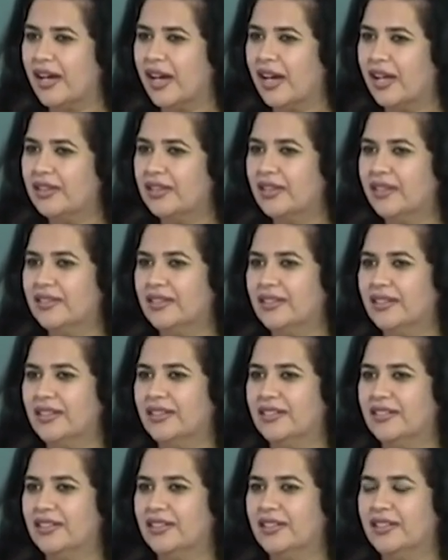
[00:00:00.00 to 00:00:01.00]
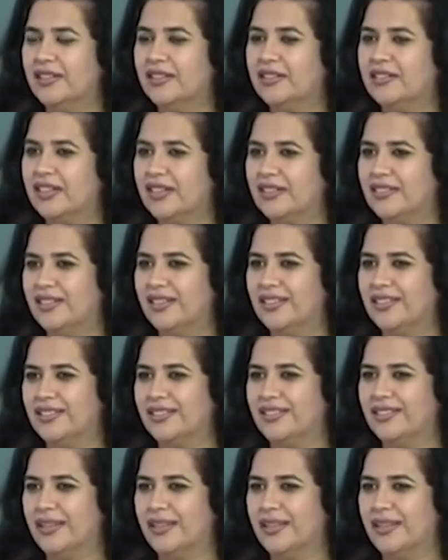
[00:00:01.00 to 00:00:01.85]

unless and until he touches